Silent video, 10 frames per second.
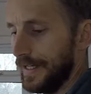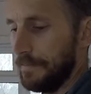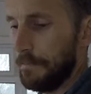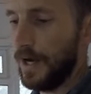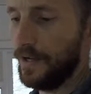
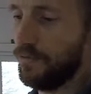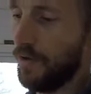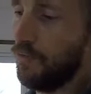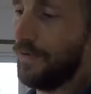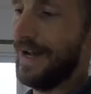micro
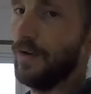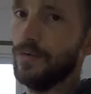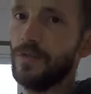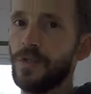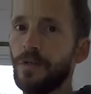
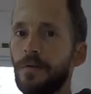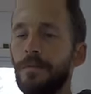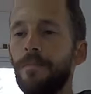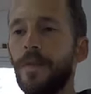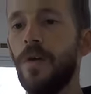round
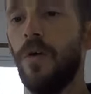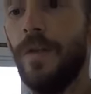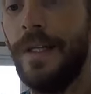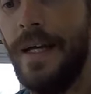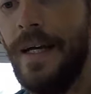on
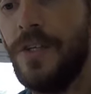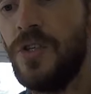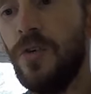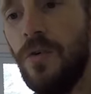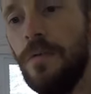the edge
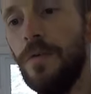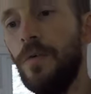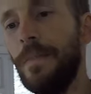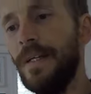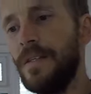of your
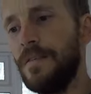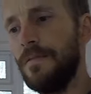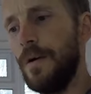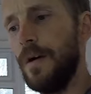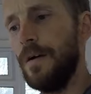piece of
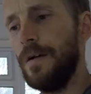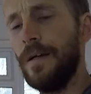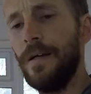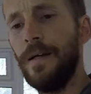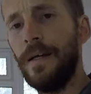work.
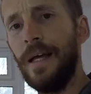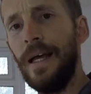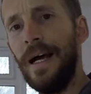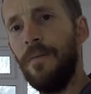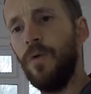
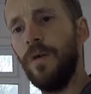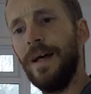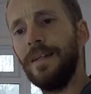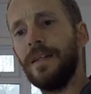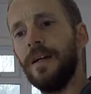And what
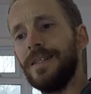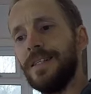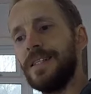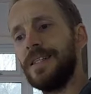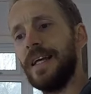that does, it
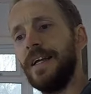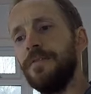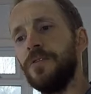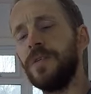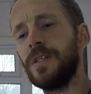saves
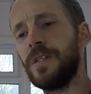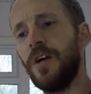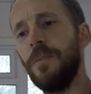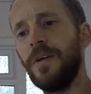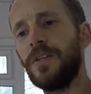you so
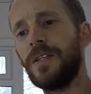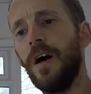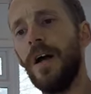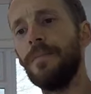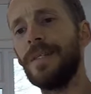much
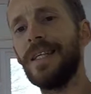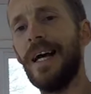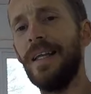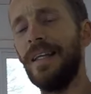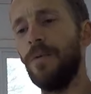time
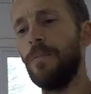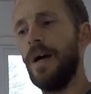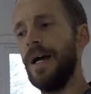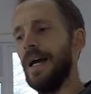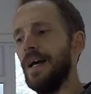sanding by
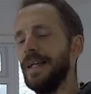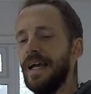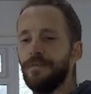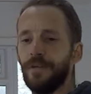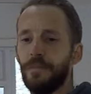hand
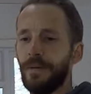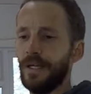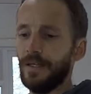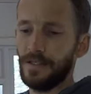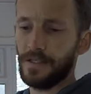every
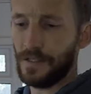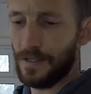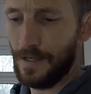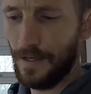piece